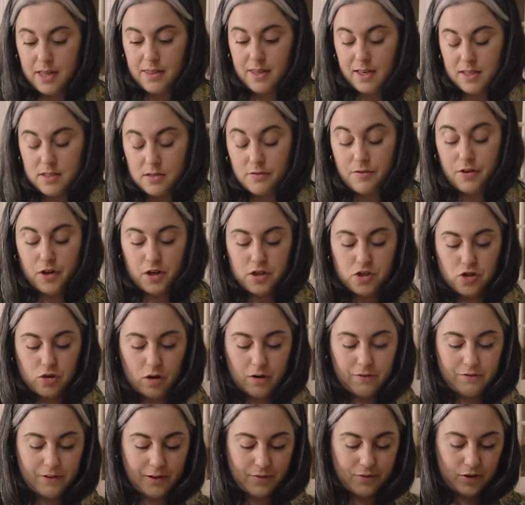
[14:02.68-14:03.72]
I think has a very
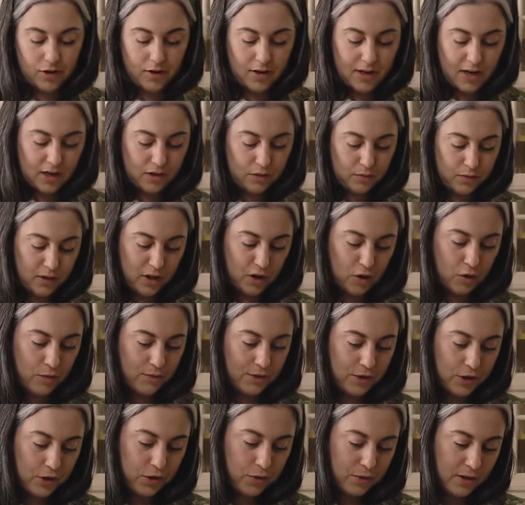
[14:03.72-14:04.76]
strong flavor and I don't want to
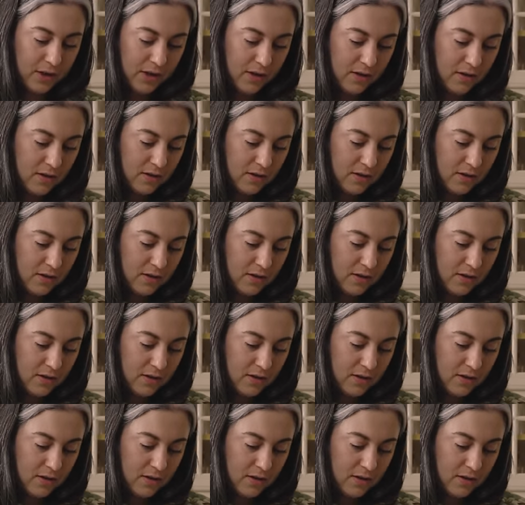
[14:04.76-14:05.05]
overdo it.